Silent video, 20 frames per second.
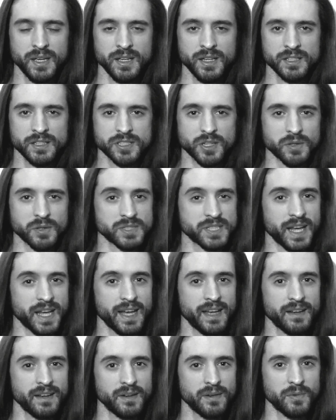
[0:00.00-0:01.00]
So is
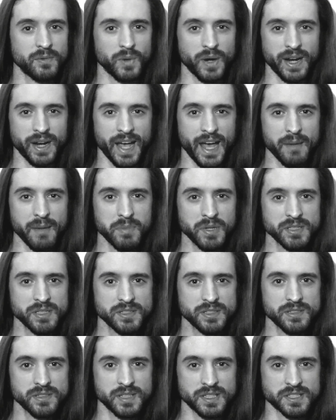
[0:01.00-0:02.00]
that what
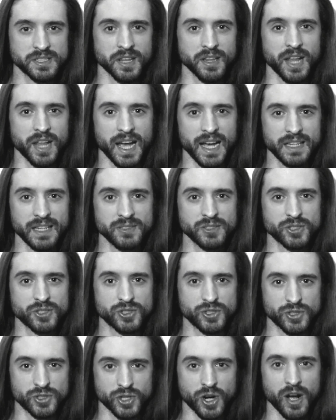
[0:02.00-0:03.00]
happens? Is the line
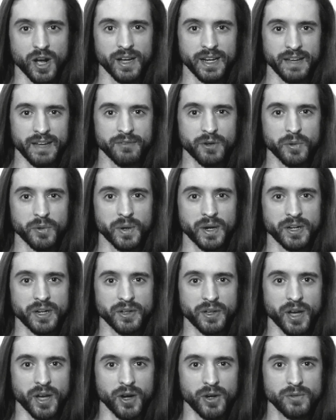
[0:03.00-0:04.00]
drawn everywhere you
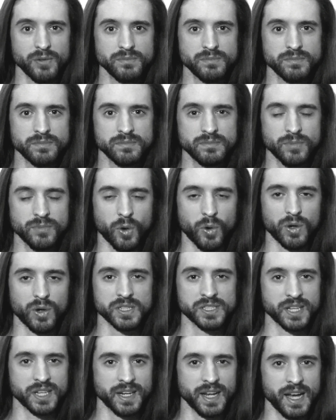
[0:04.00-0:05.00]
go? Or
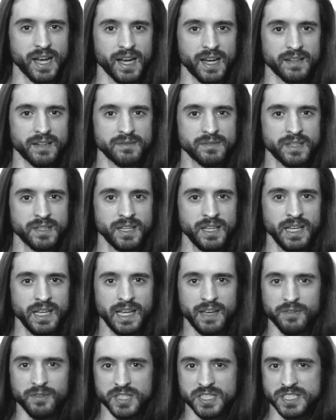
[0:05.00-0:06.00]
is it not?
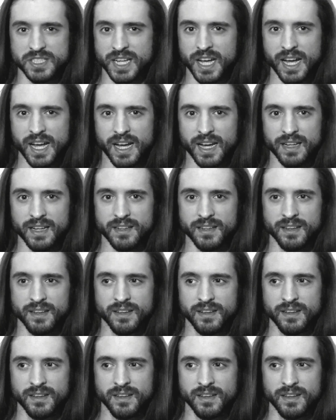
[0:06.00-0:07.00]
If it's not,
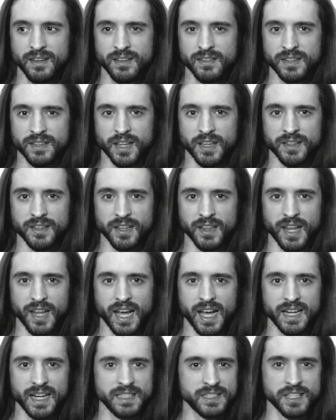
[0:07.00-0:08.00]
then the
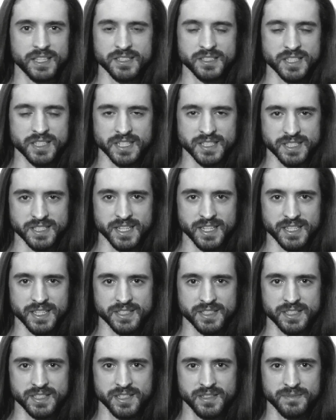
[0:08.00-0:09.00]
line doesn't
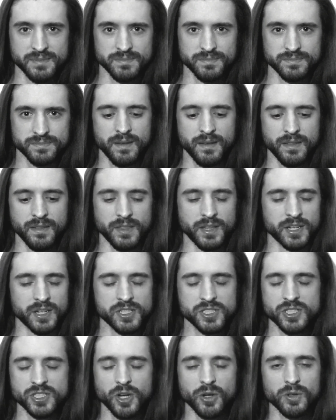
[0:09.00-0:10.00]
exist.
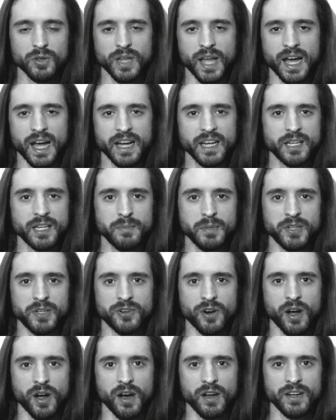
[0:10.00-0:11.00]
There's no line to be
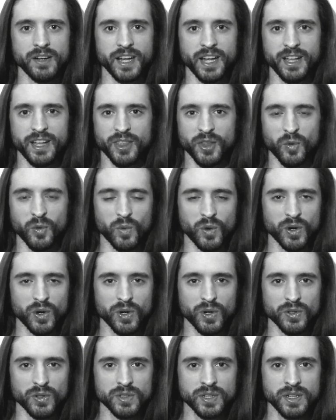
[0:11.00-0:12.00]
drawn in the
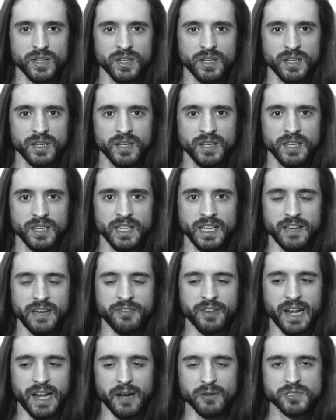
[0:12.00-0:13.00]
world if
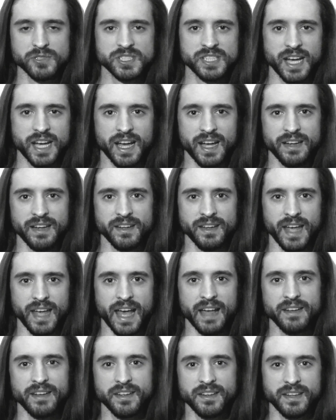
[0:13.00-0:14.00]
an outside
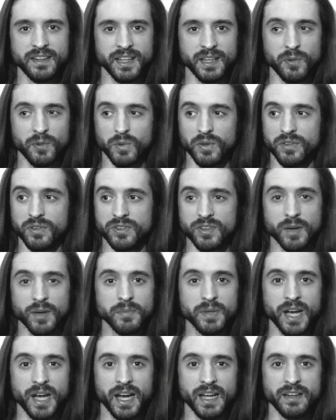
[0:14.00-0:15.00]
entity with some
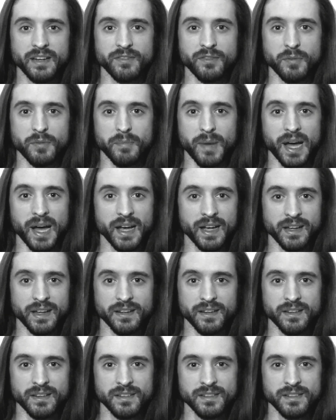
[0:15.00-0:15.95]
kind of a mind